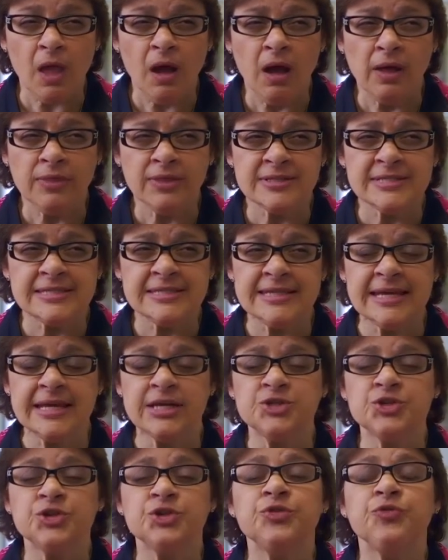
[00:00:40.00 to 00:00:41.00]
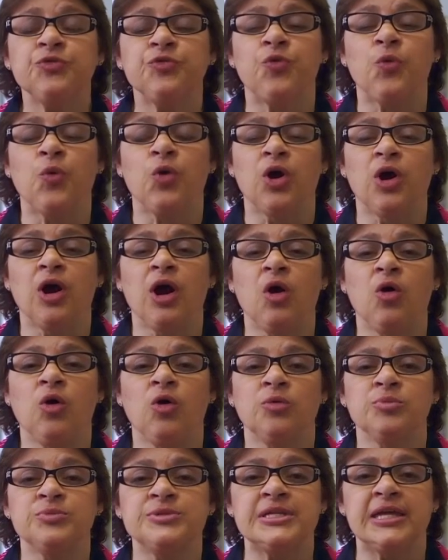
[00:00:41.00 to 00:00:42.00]
the standard for
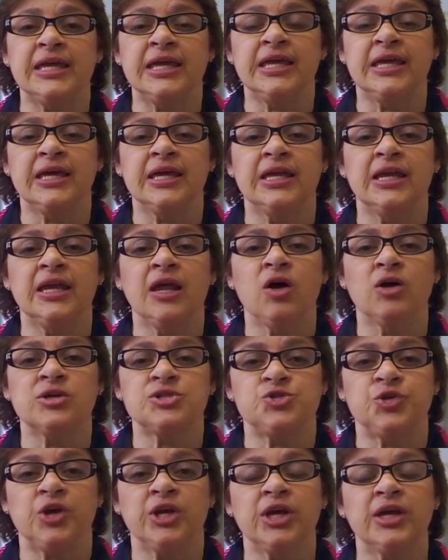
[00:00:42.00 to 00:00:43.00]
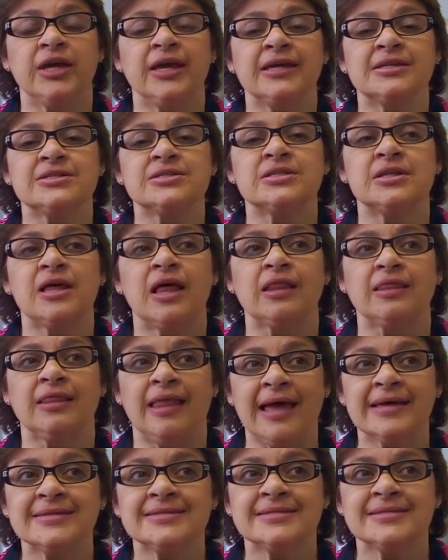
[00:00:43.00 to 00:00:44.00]
homes in Australia is
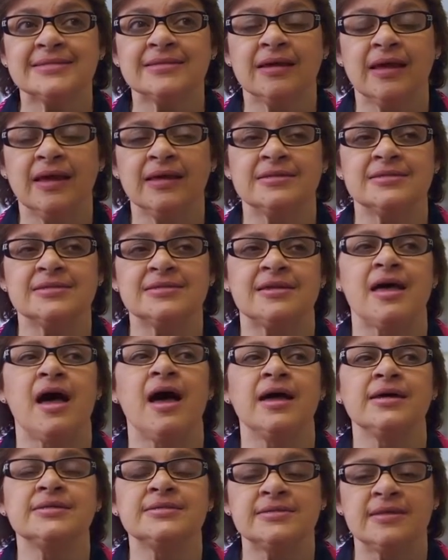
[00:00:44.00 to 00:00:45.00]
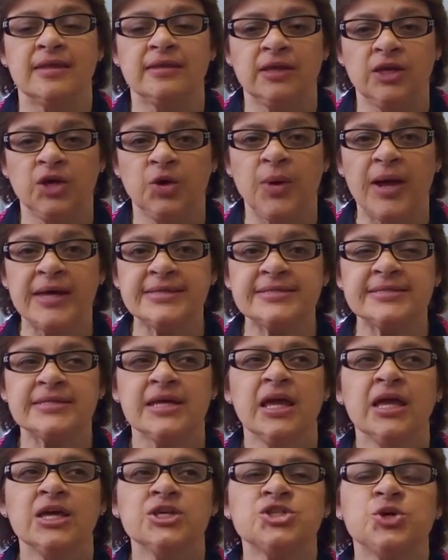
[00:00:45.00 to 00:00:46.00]
less in size than the US,
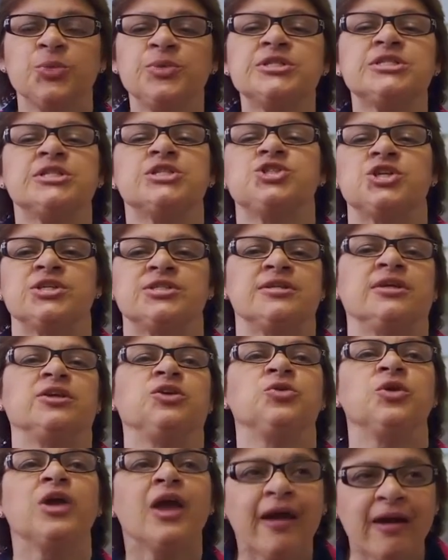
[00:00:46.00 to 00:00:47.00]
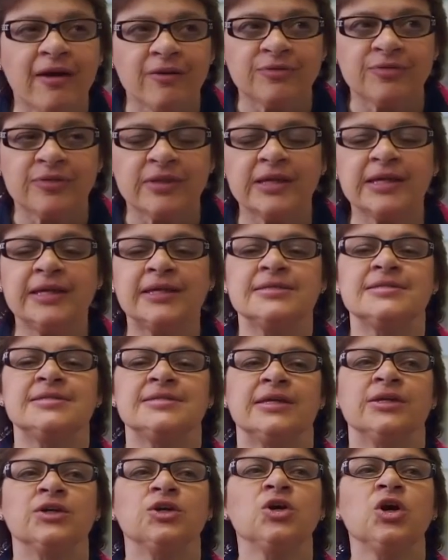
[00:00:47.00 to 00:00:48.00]
so we suggest that you carefully
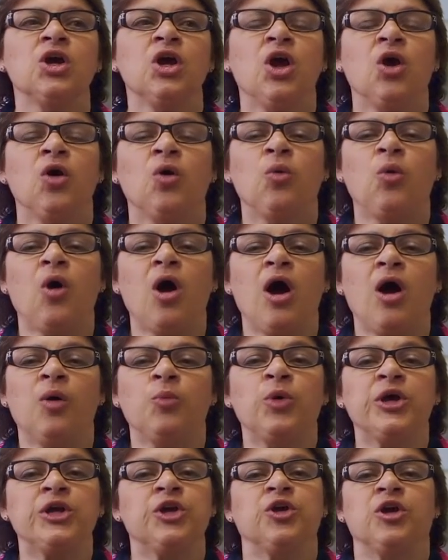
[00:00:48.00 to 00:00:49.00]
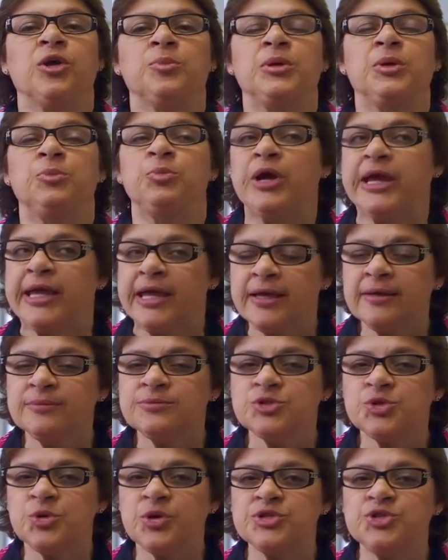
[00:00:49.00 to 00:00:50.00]
consider what you're going to be bringing
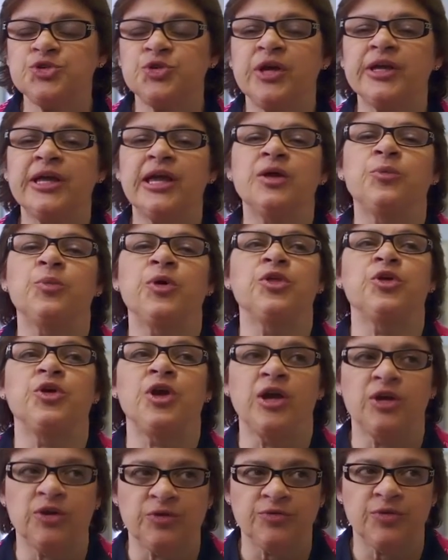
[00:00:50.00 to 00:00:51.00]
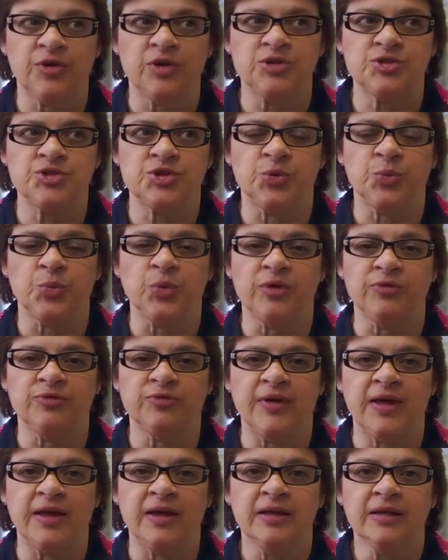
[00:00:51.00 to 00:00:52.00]
to Australia and whether or not your furniture will
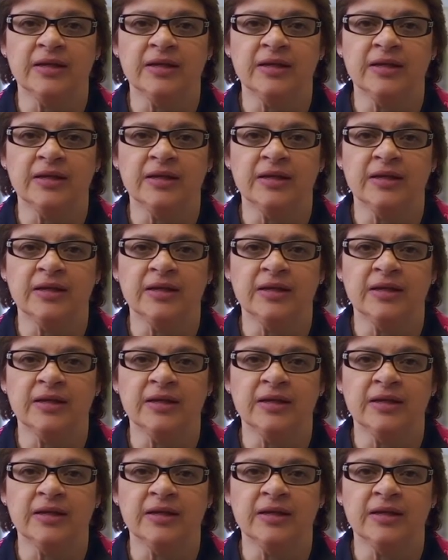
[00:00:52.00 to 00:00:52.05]
fit.